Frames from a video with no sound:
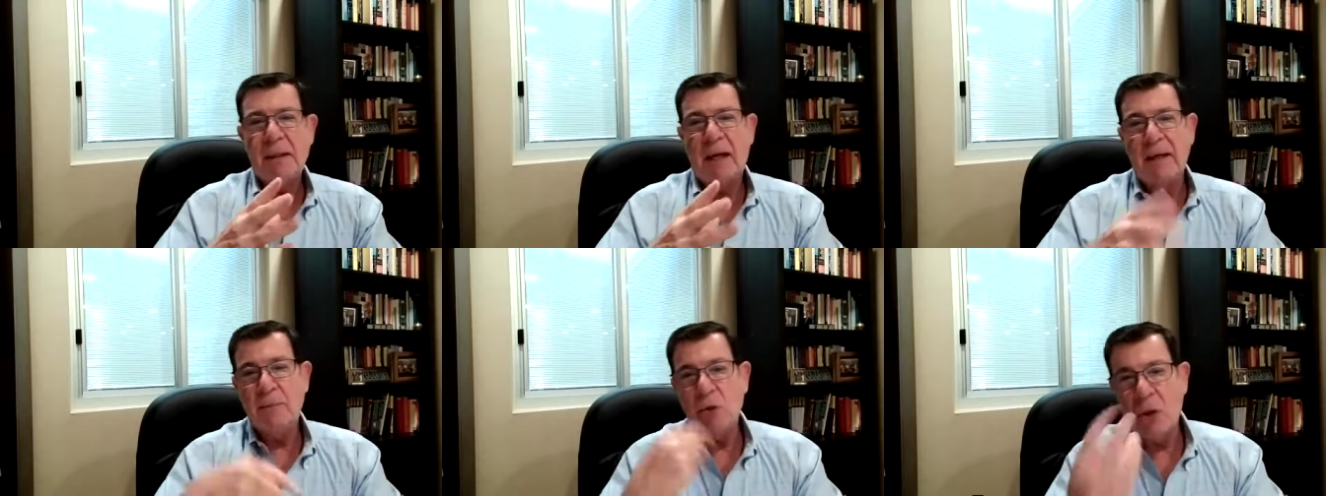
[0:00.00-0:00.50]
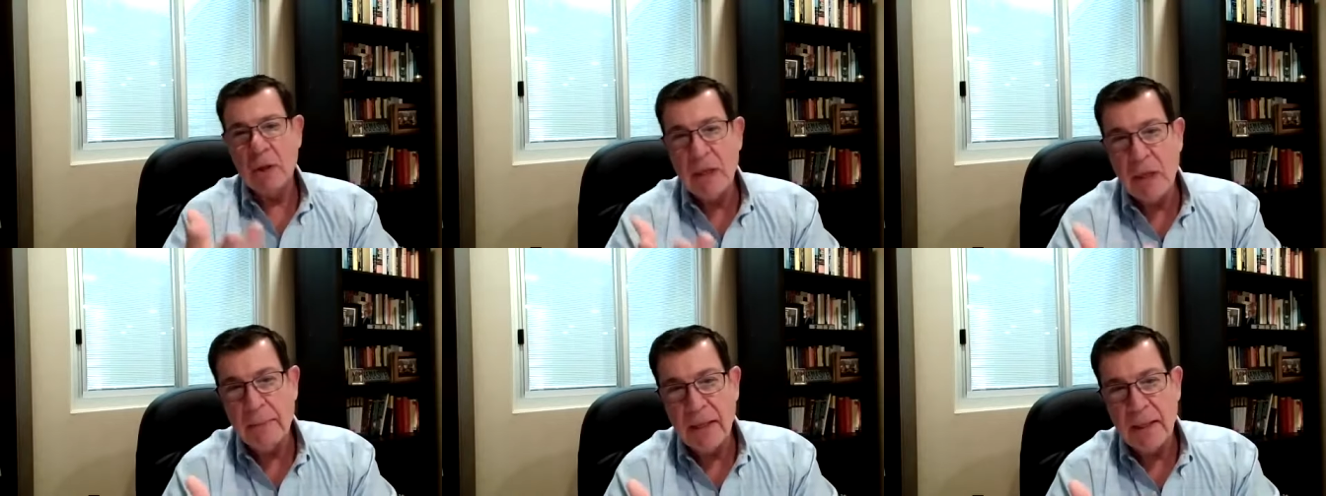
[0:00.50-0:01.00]
I am
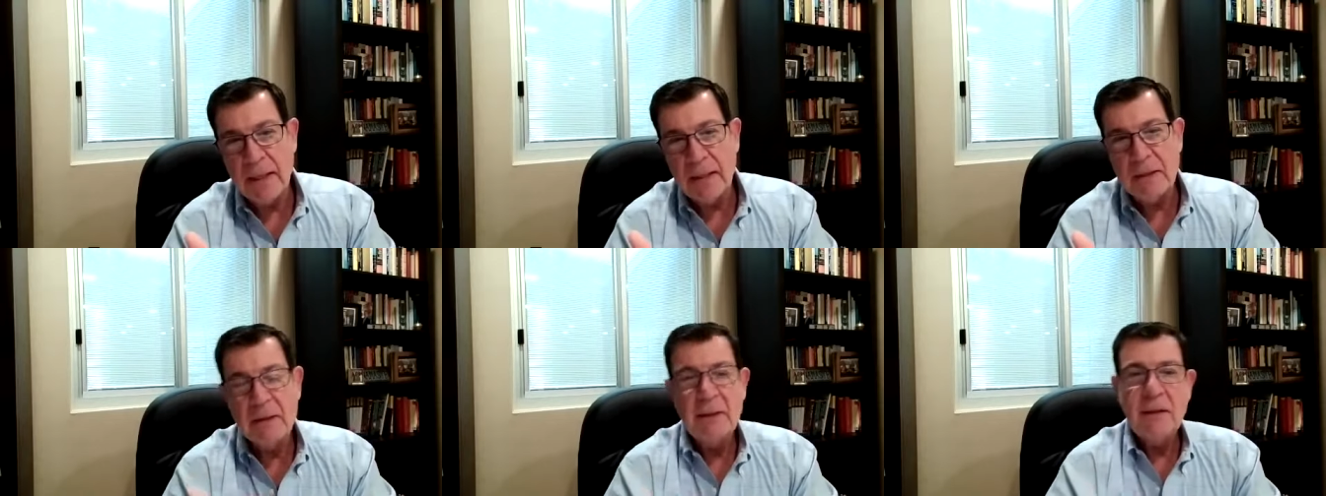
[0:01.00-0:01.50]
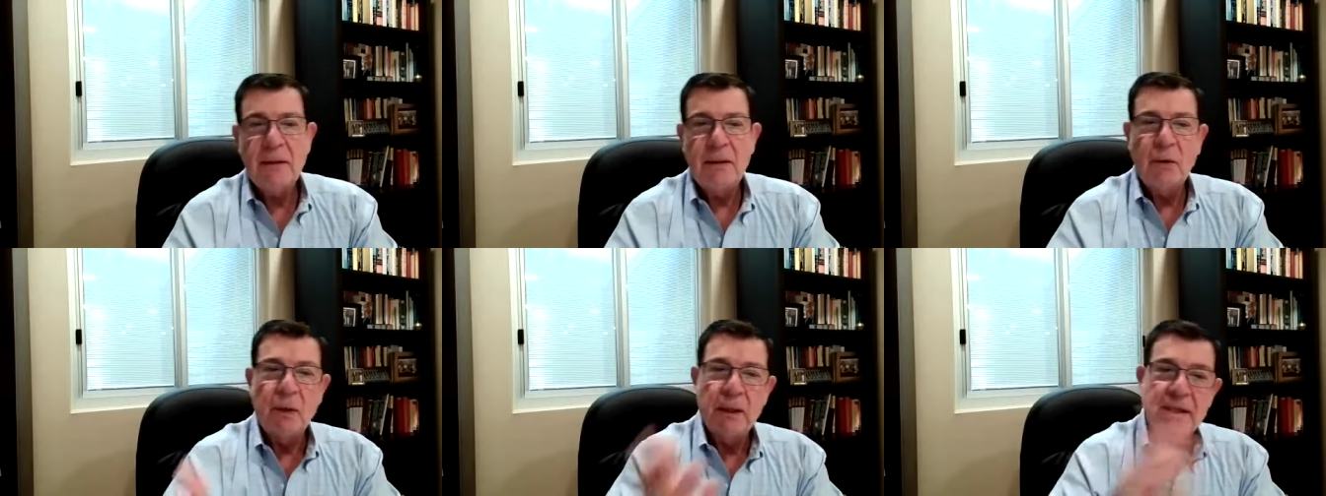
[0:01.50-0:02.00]
talking about it,
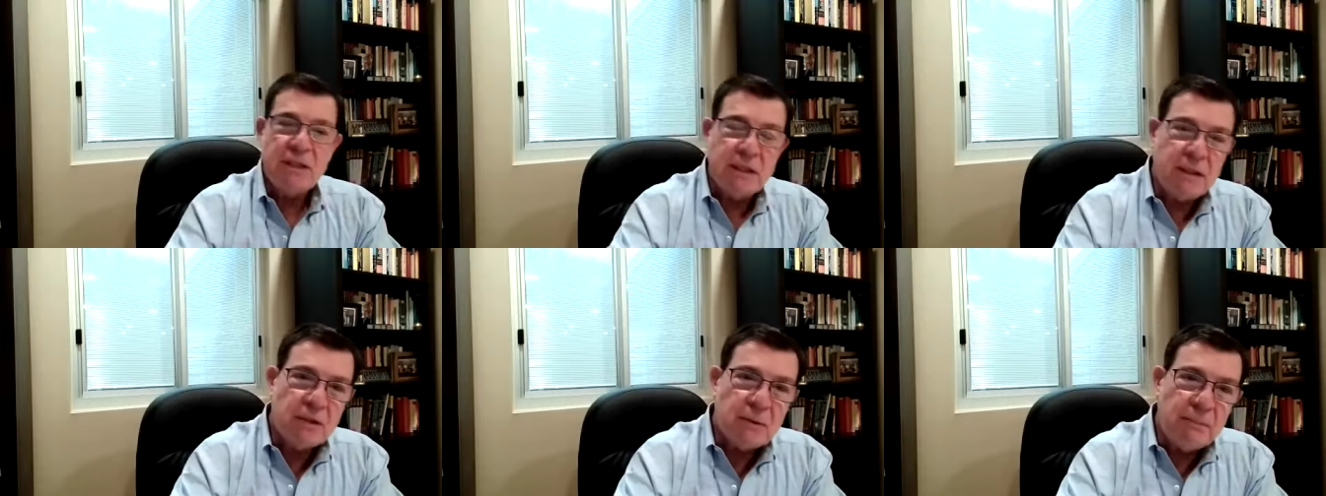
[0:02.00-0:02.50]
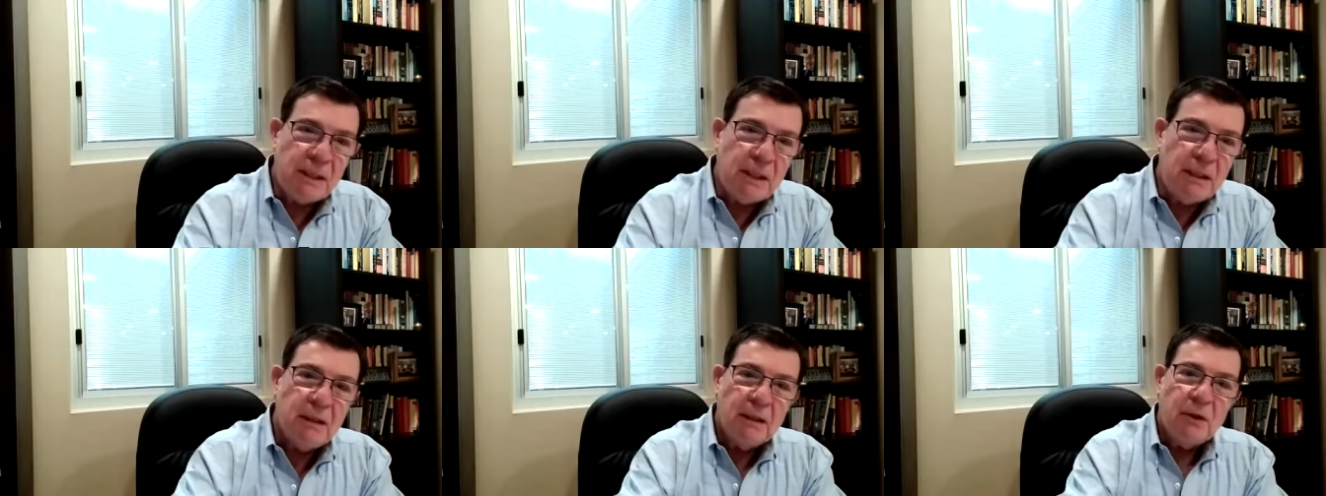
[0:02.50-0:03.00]
you are listening to
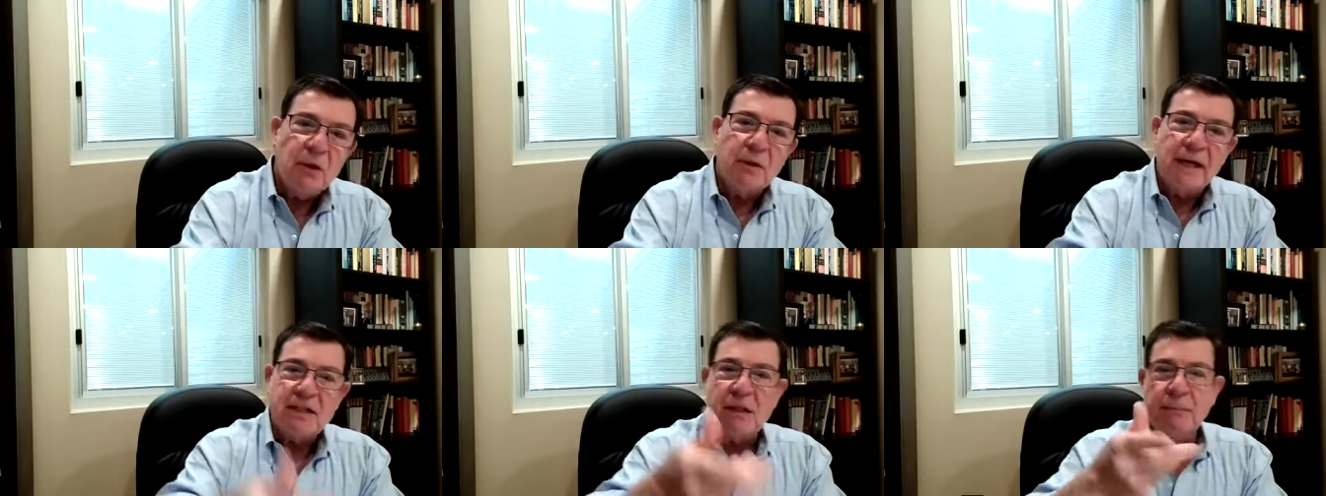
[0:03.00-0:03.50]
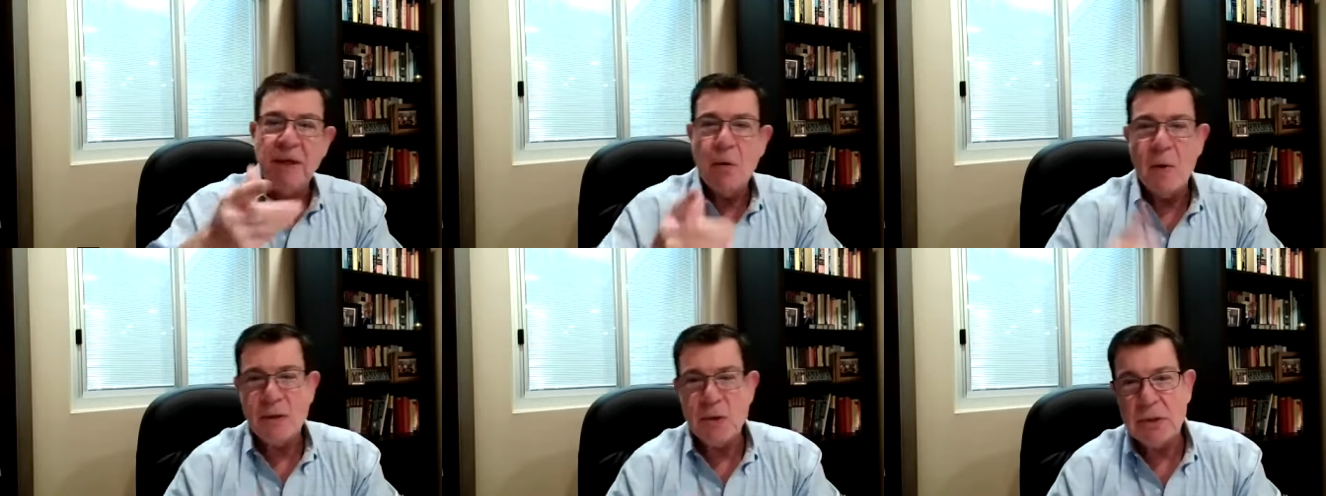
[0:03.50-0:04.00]
me, you're asking me
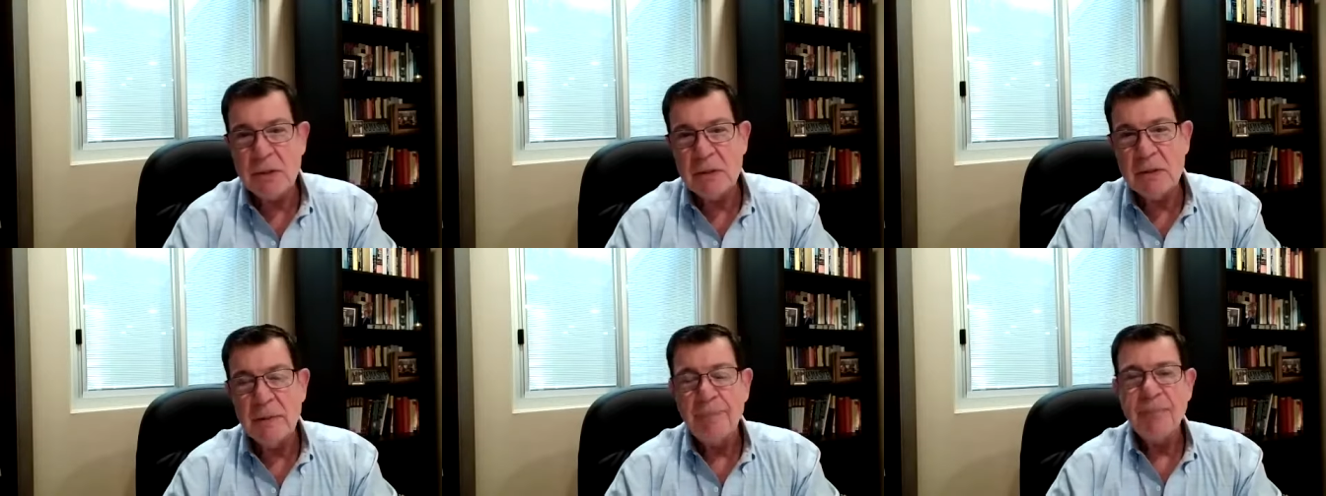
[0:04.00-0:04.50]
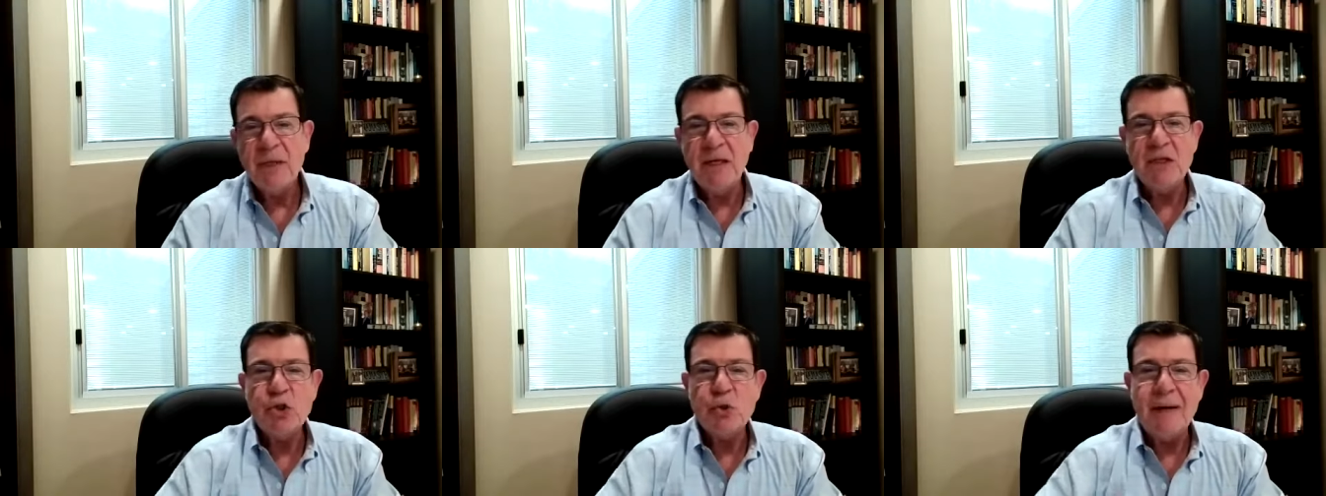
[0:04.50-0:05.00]
questions. It
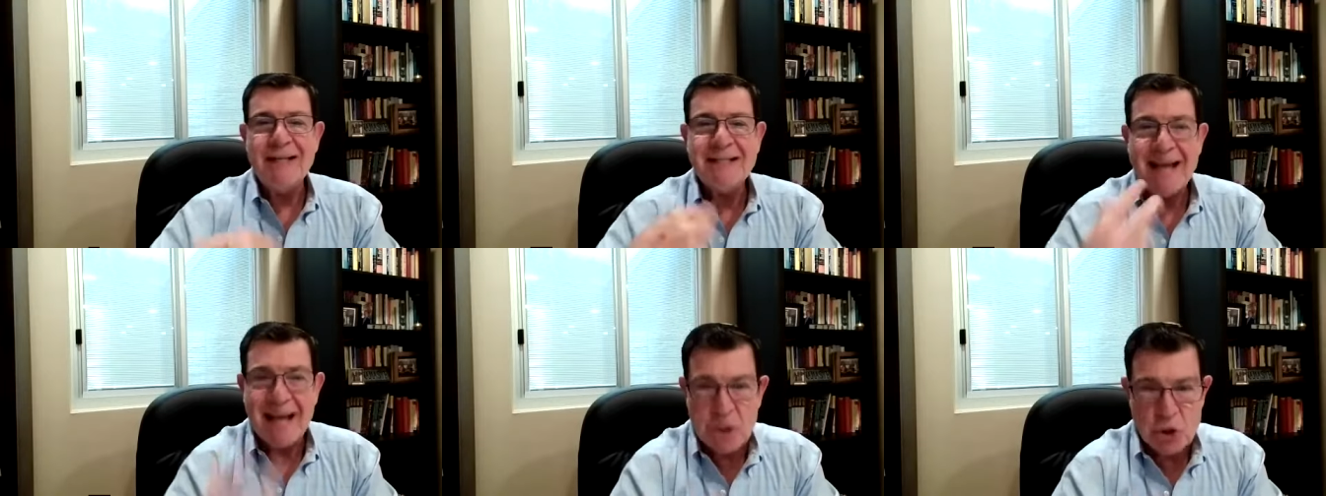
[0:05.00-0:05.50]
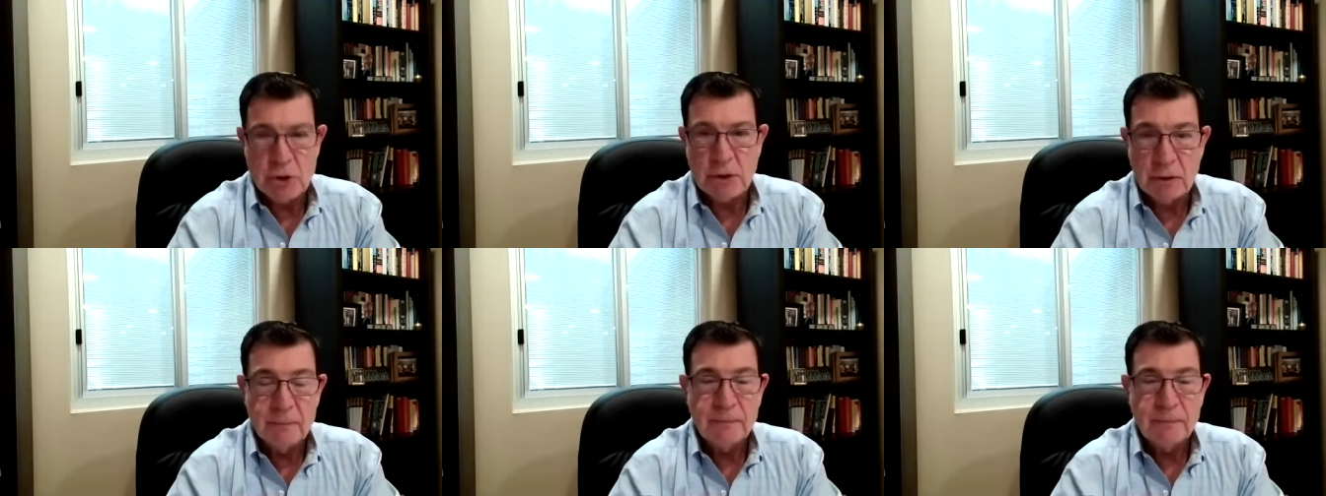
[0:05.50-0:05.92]
is transactional